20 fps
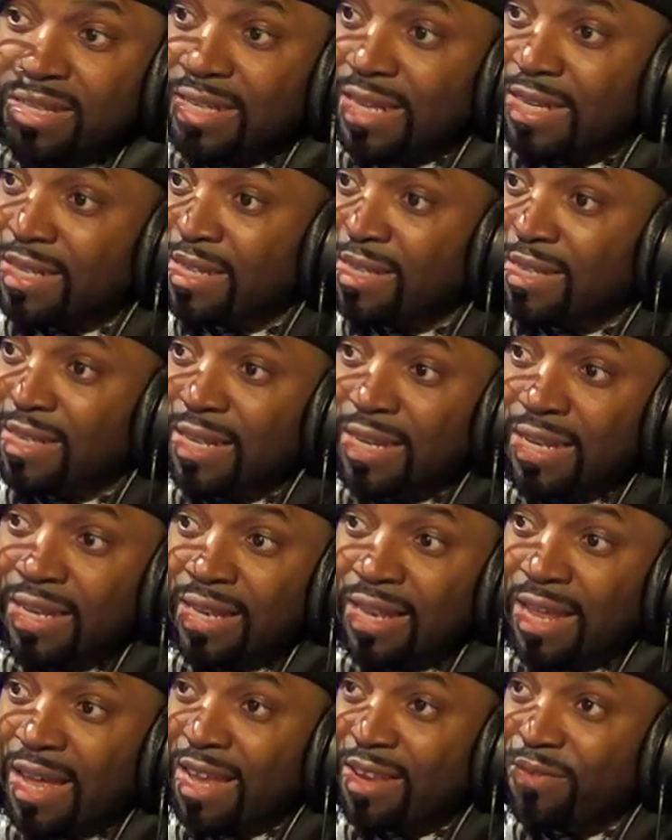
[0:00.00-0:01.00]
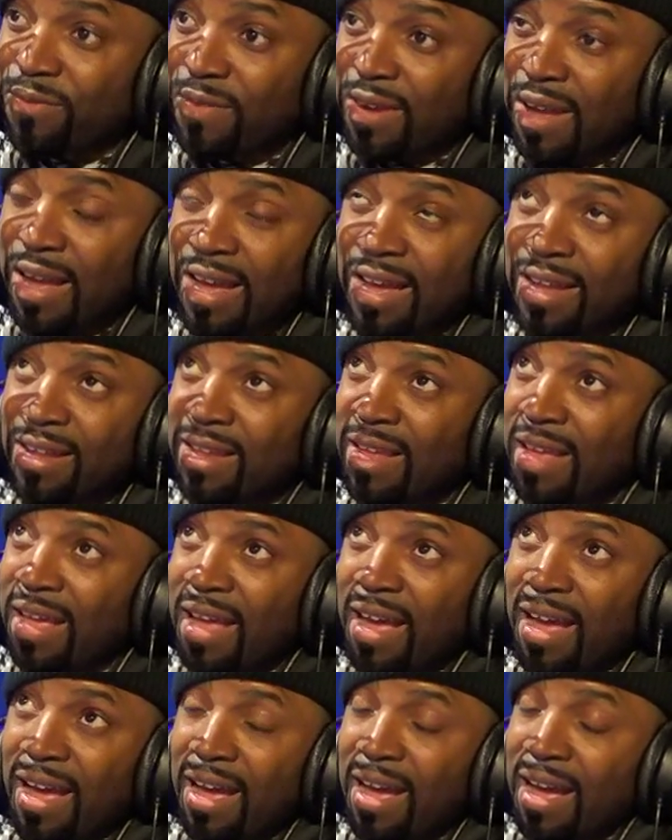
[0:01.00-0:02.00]
anything in life,
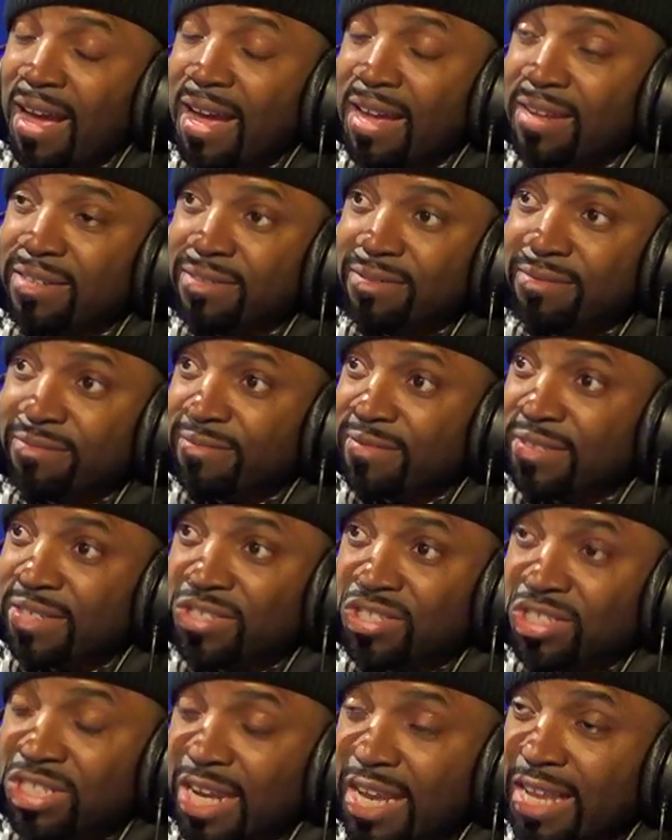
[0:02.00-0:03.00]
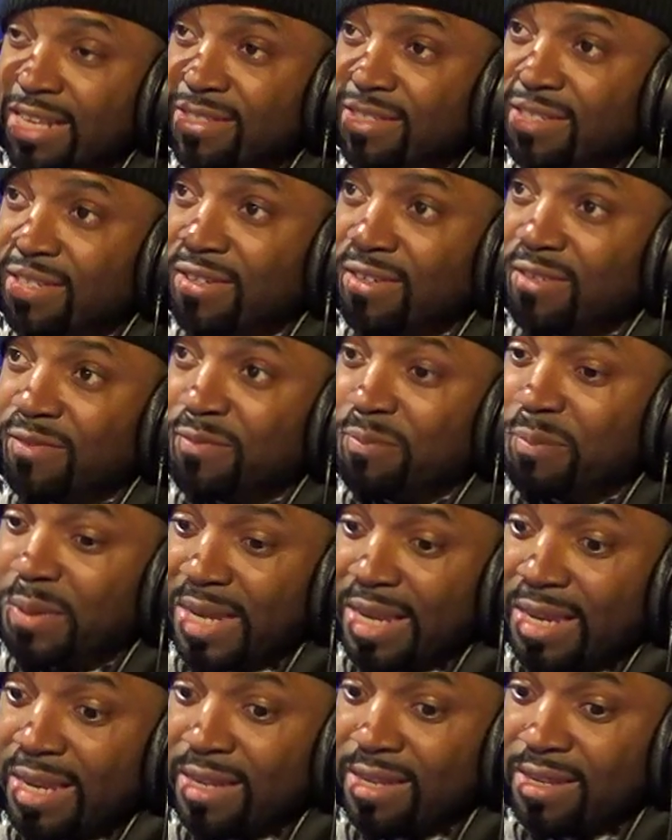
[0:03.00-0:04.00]
the chance of
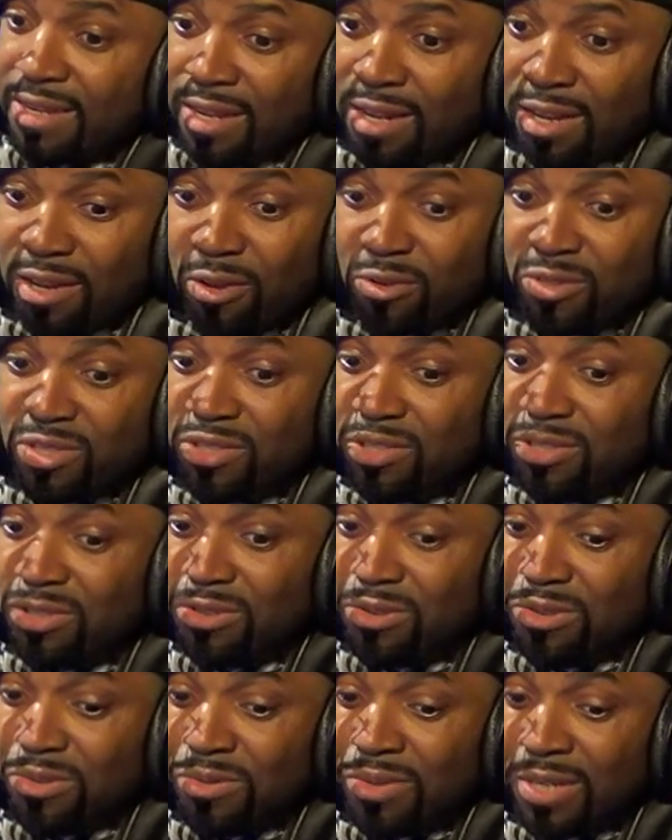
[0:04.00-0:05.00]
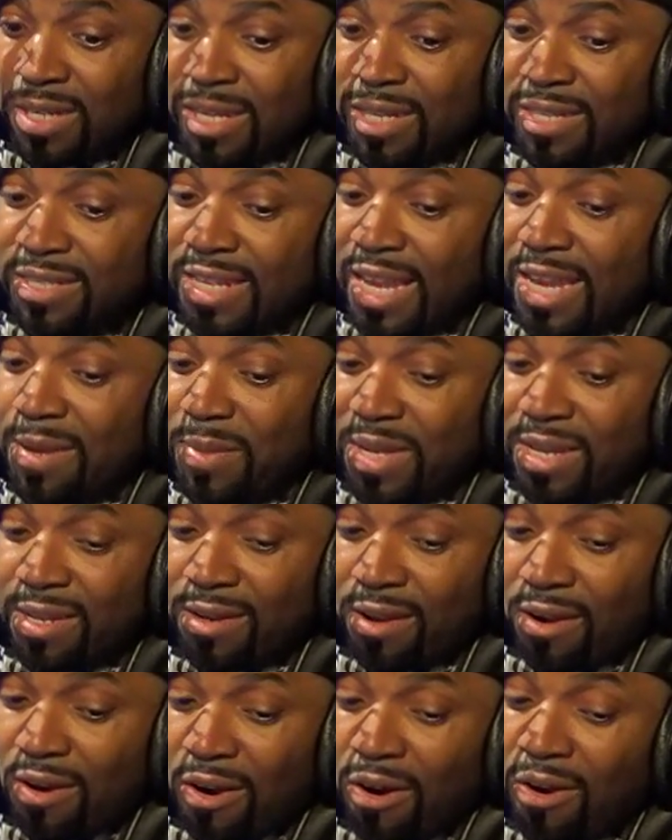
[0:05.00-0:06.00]
being close to Damian
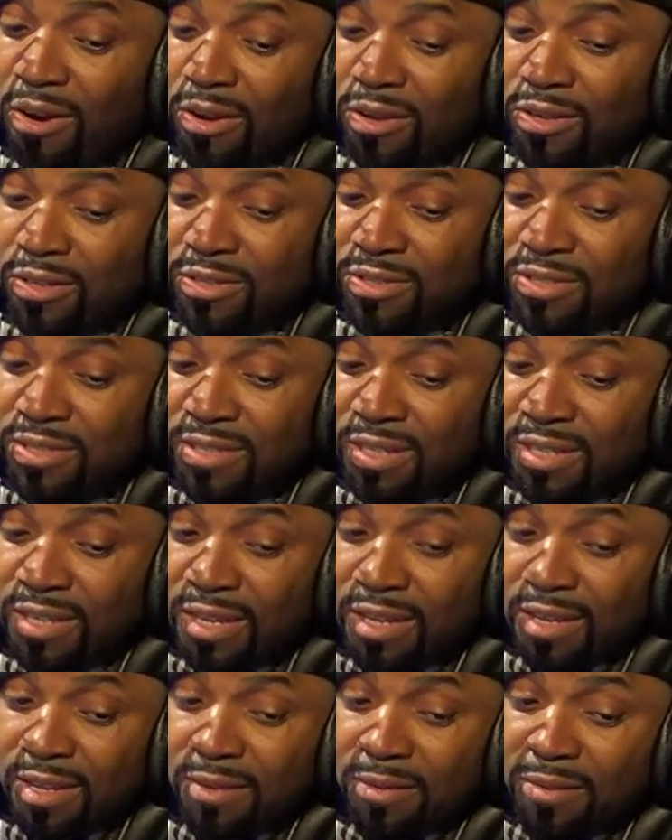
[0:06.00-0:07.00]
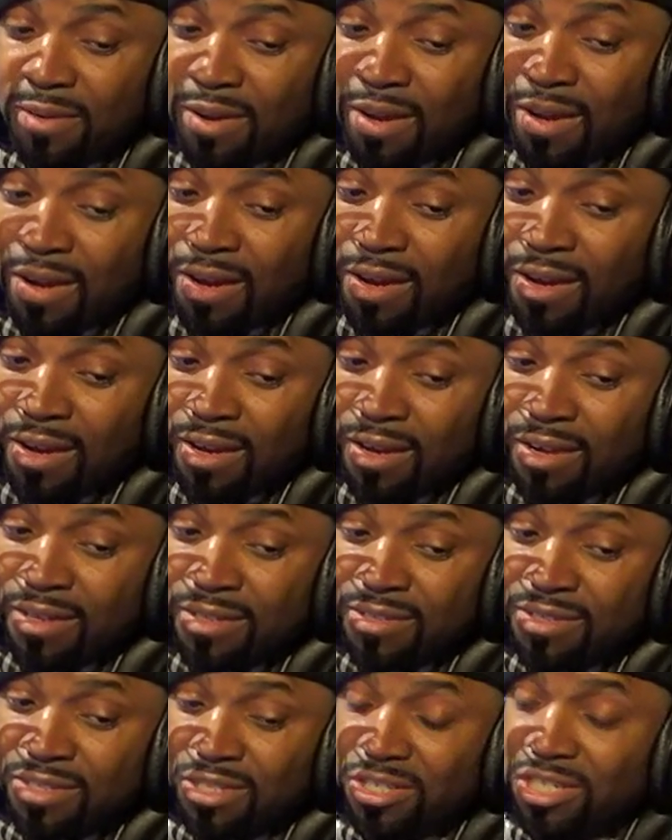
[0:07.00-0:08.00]
Hall's
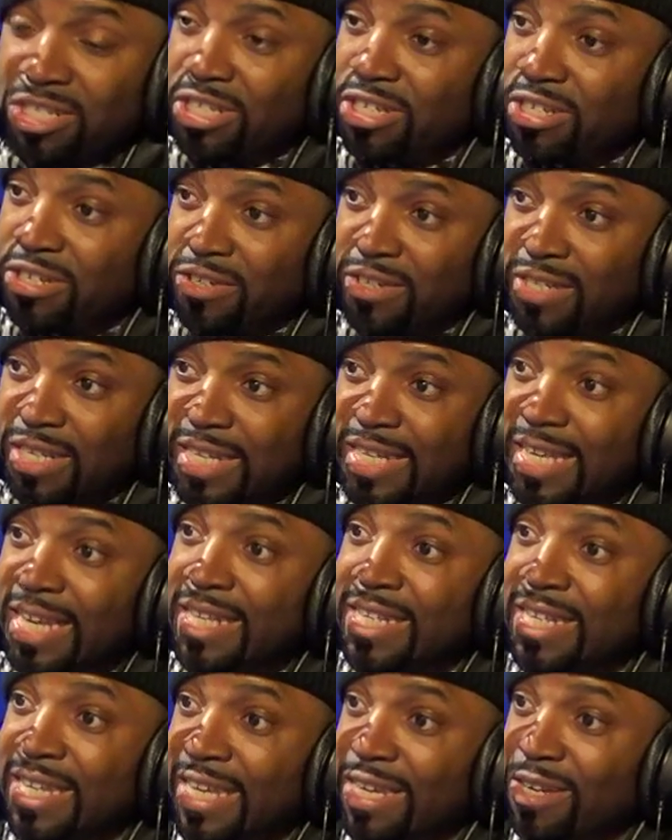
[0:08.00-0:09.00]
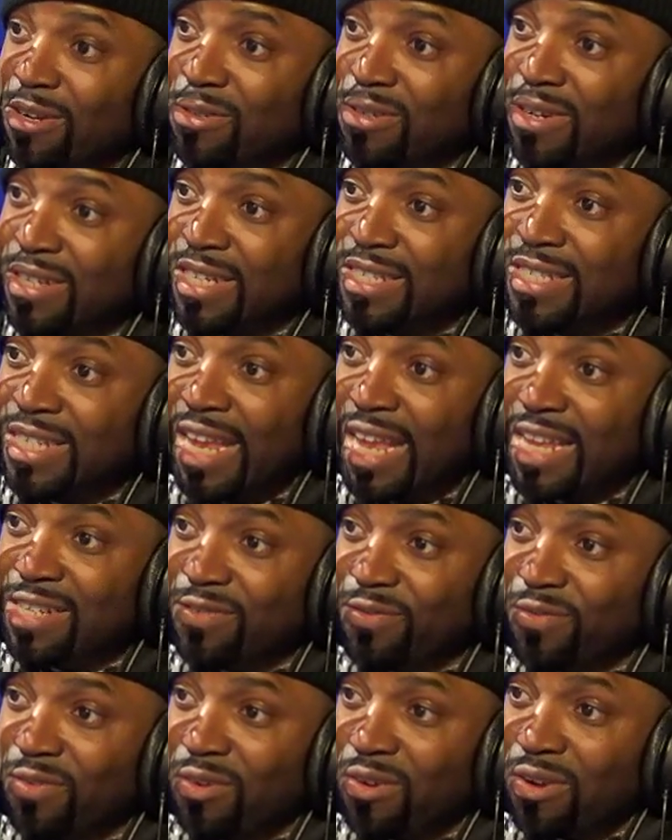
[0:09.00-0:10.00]
security getting killed on the dance
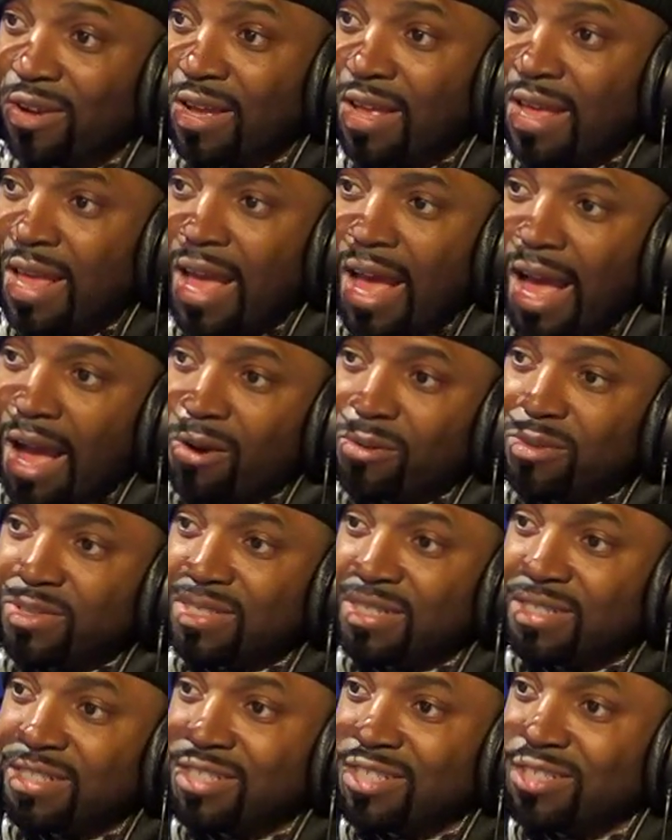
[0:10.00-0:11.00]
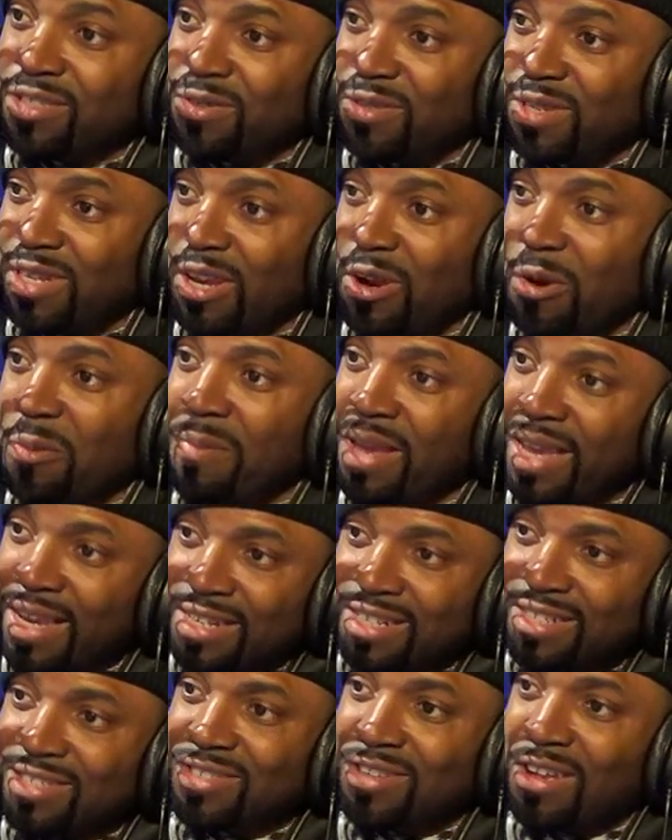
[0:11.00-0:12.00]
floor. I was in the studio making
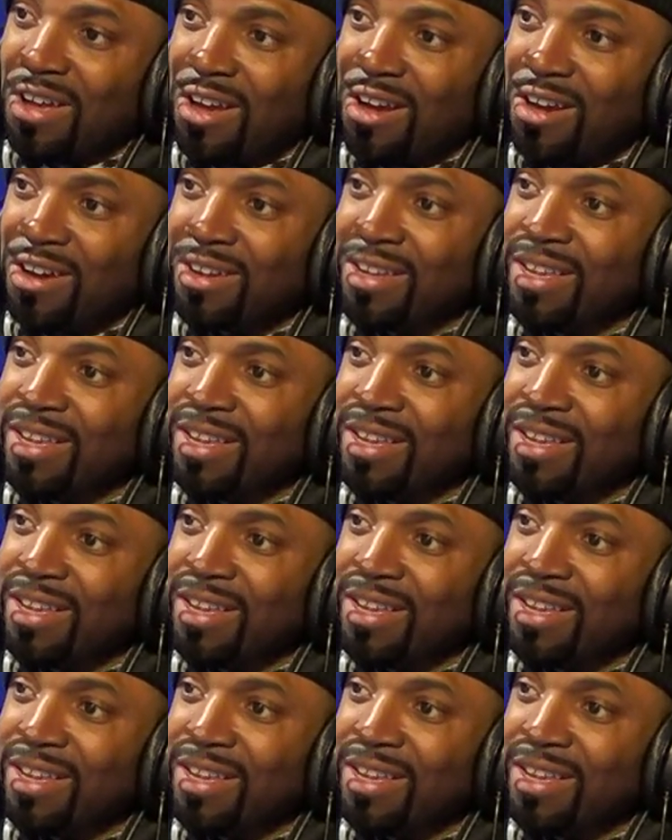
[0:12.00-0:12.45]
a song,